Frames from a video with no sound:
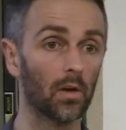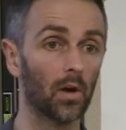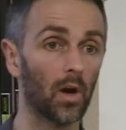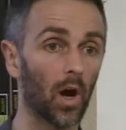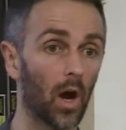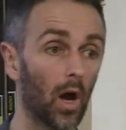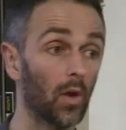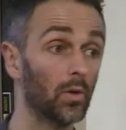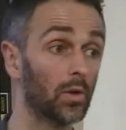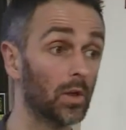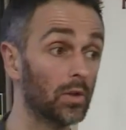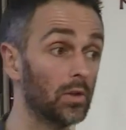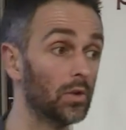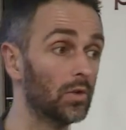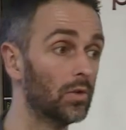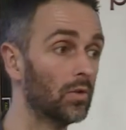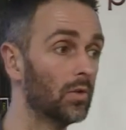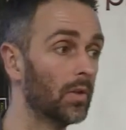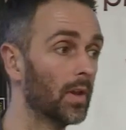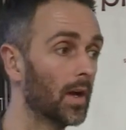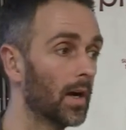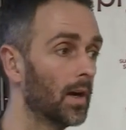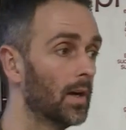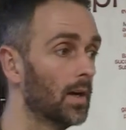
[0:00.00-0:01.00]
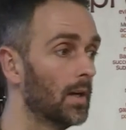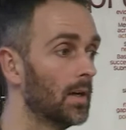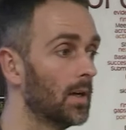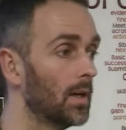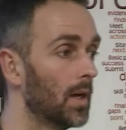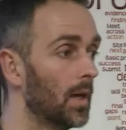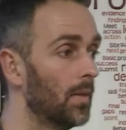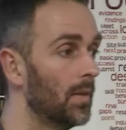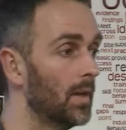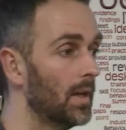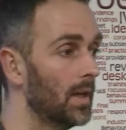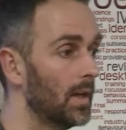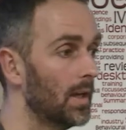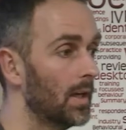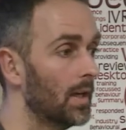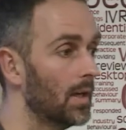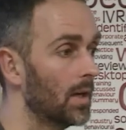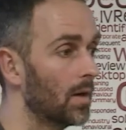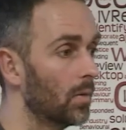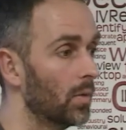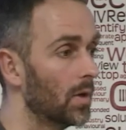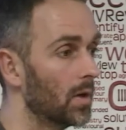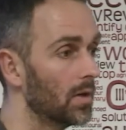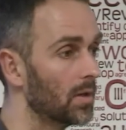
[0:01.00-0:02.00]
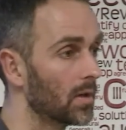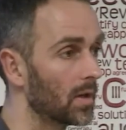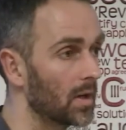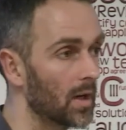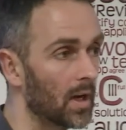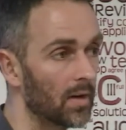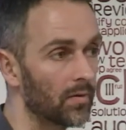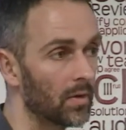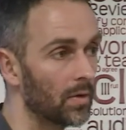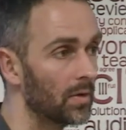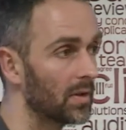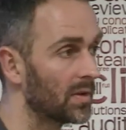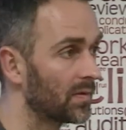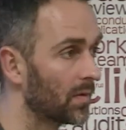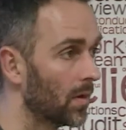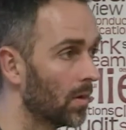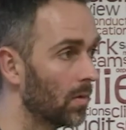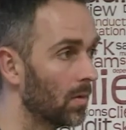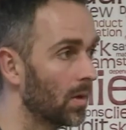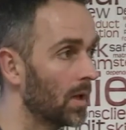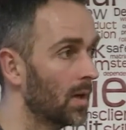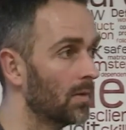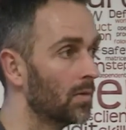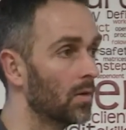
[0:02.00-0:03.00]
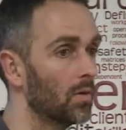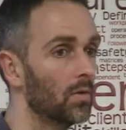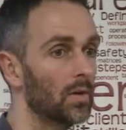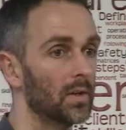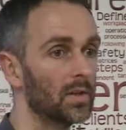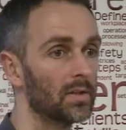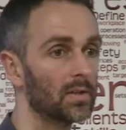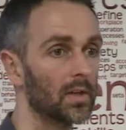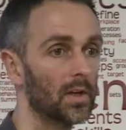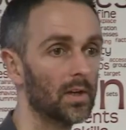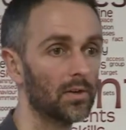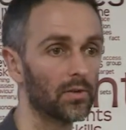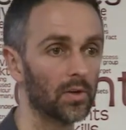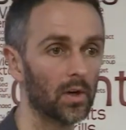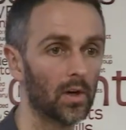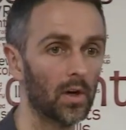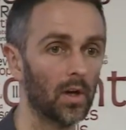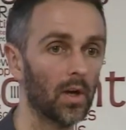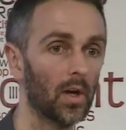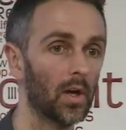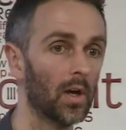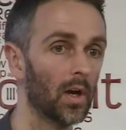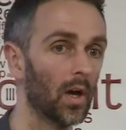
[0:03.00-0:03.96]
How can you do that in the area where you're going to have the least fault level, etc.?